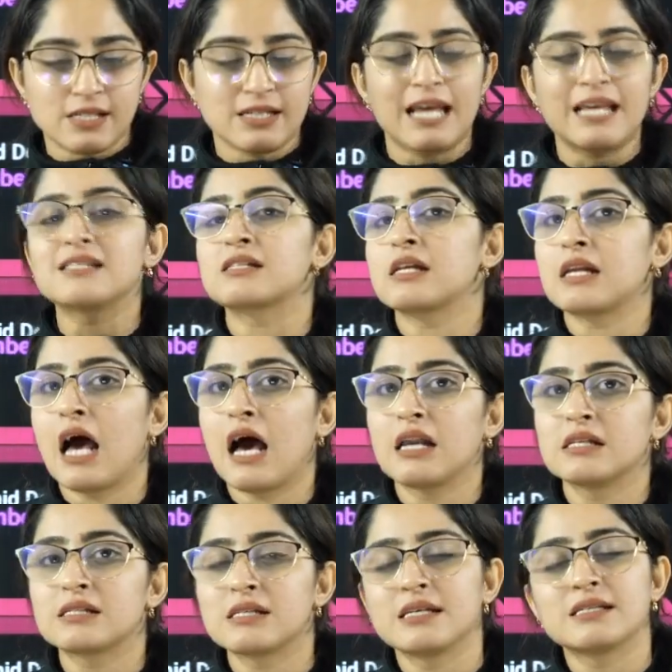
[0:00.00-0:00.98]
test
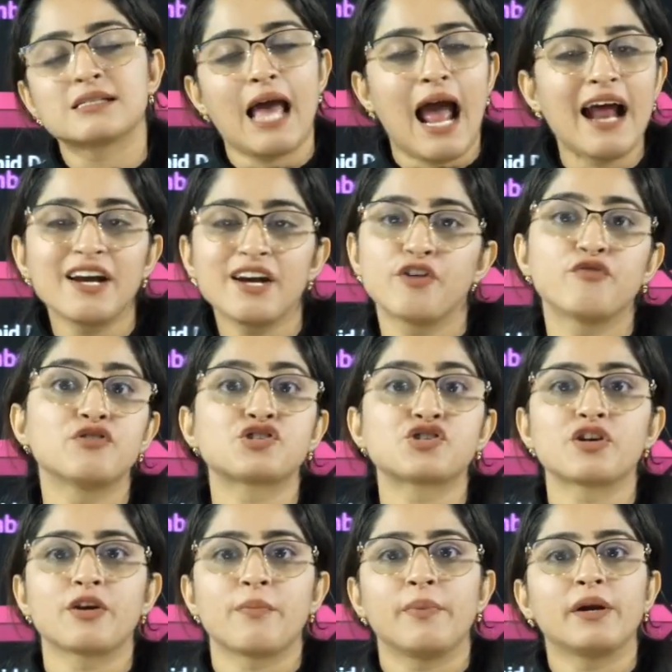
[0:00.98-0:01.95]
analysis and revision
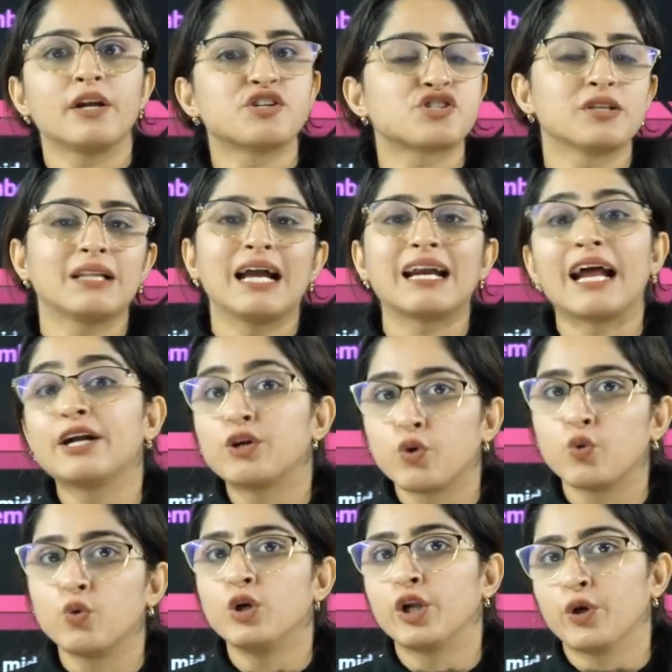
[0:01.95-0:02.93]
repetition, that I
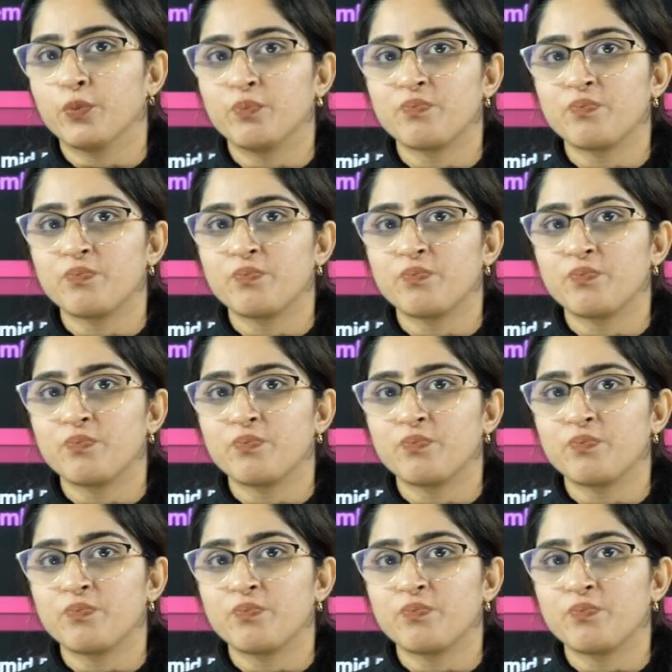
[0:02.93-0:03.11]
told you,